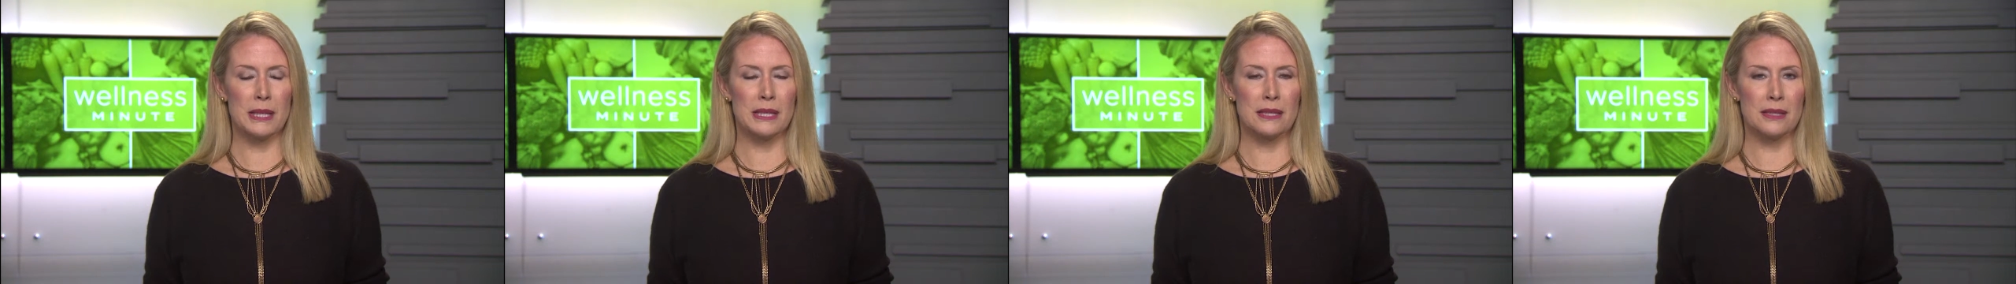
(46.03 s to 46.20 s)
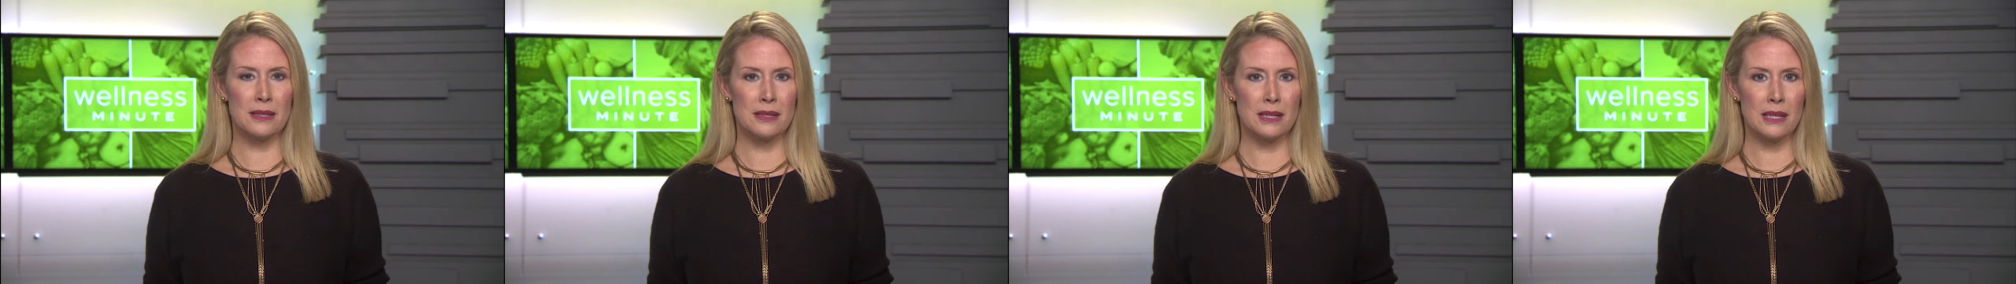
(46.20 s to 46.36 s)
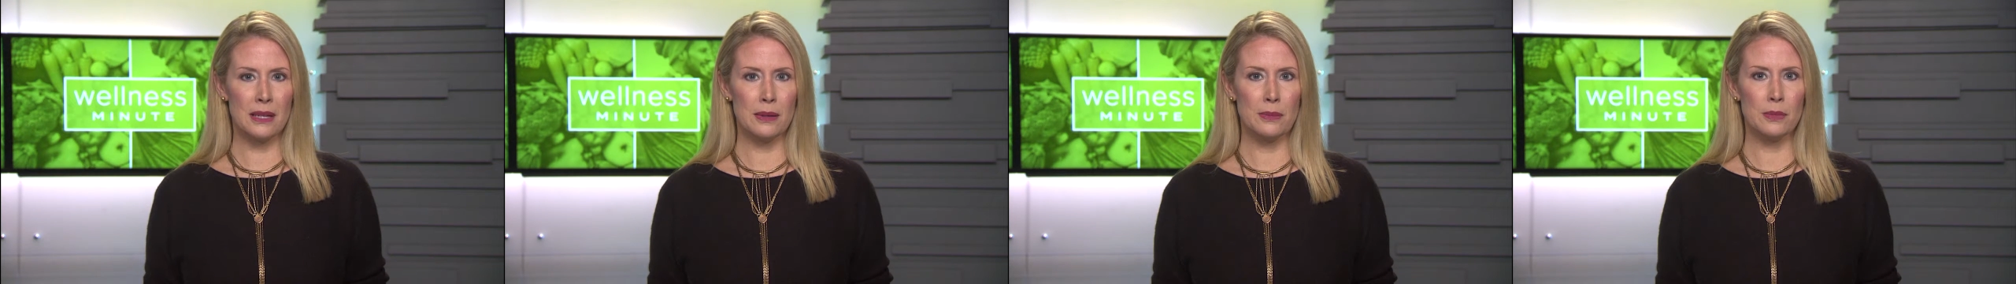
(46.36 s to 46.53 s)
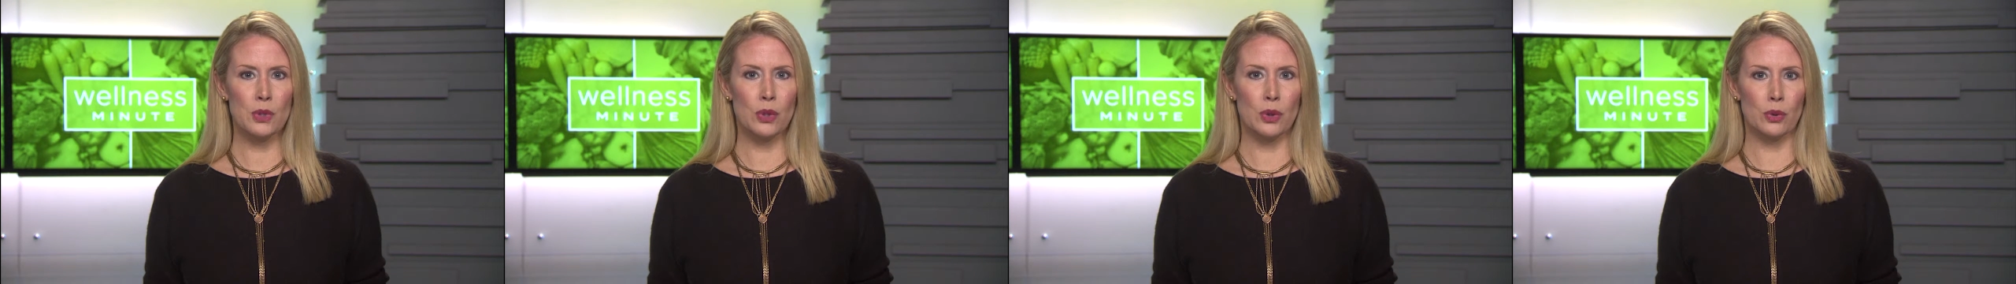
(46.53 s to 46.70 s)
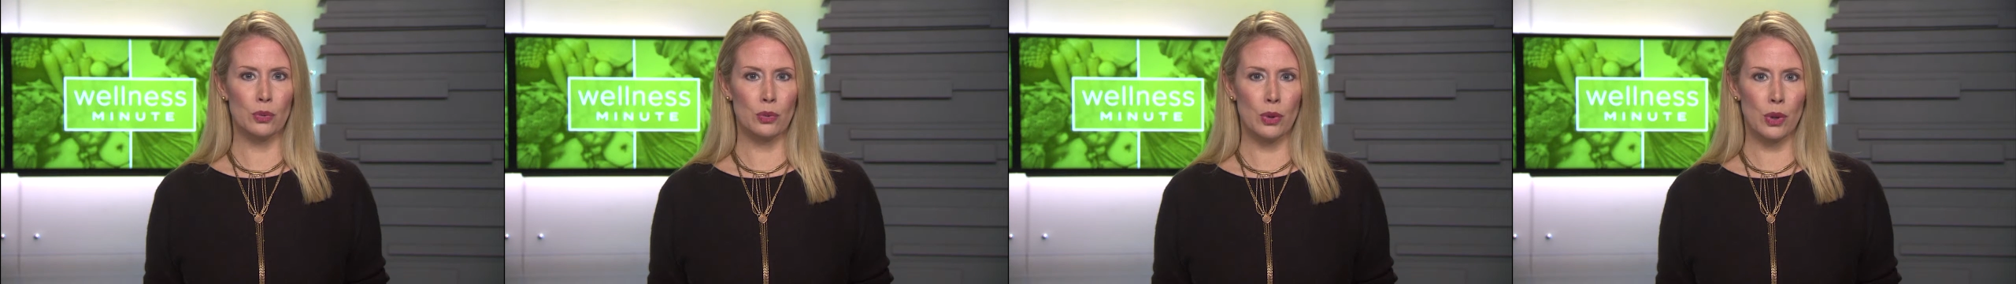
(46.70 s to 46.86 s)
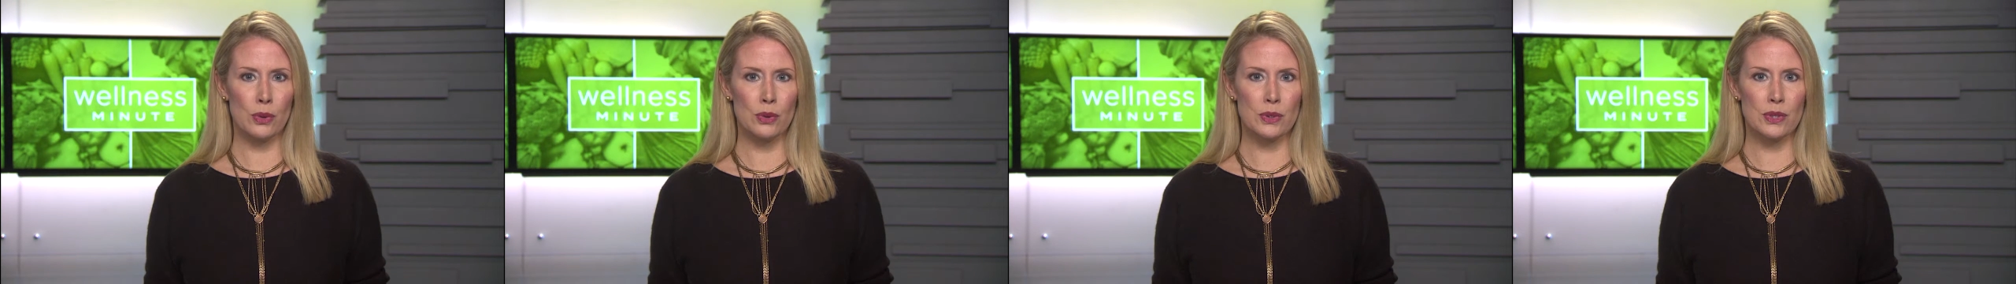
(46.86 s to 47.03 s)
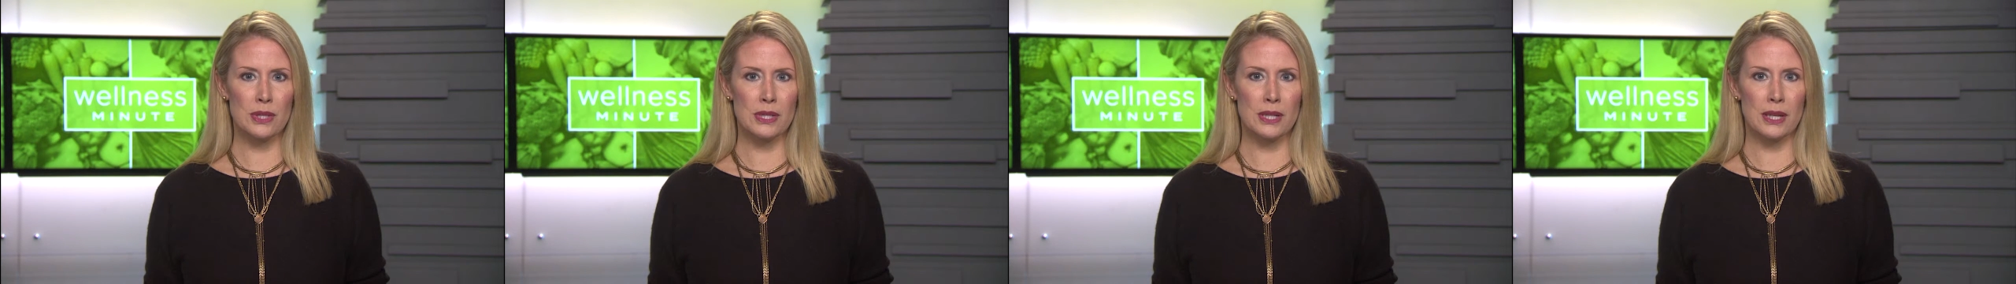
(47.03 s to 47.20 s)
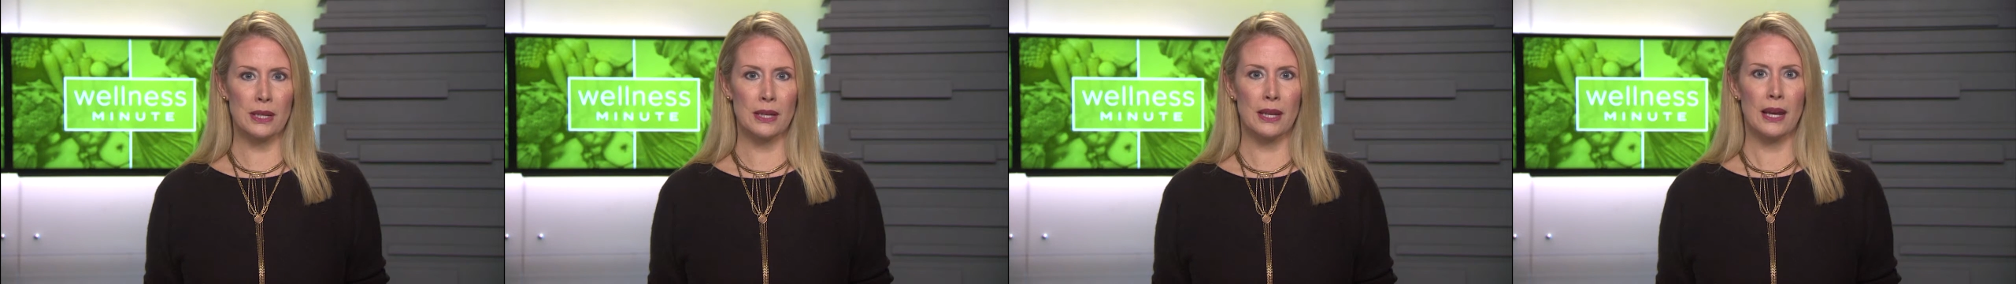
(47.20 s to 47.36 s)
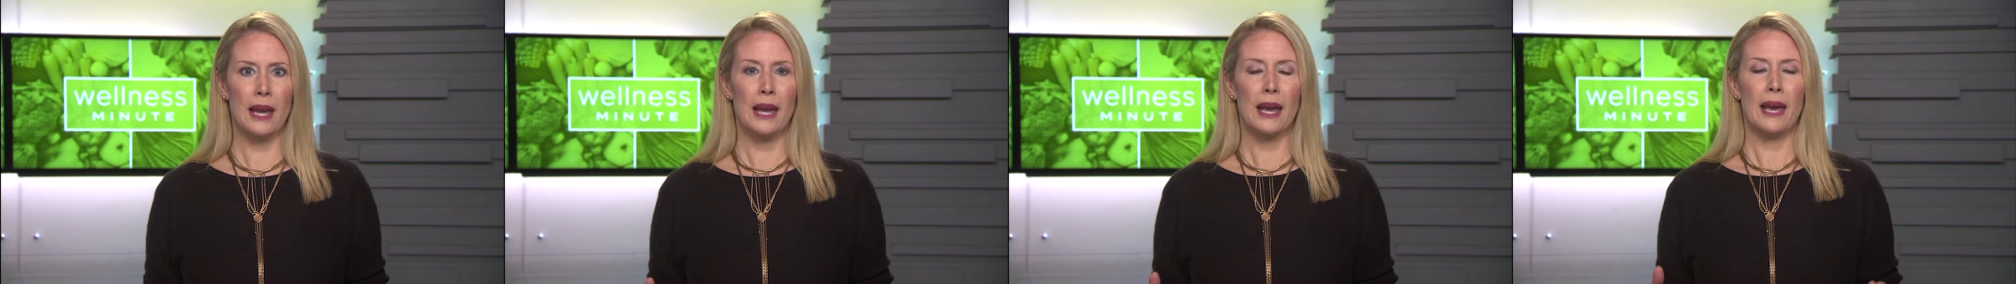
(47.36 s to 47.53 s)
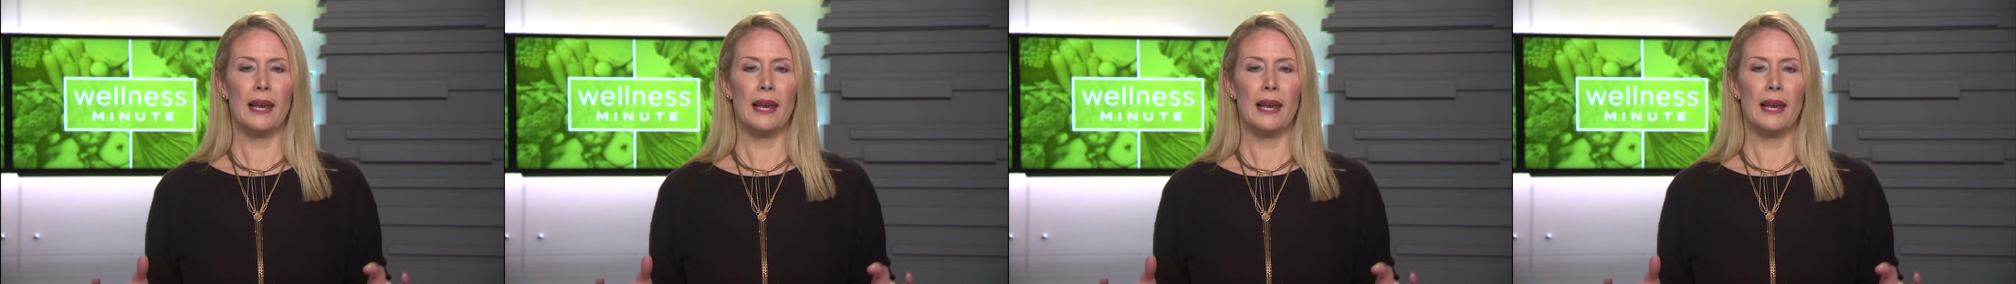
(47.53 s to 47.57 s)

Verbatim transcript: steamed or roasted,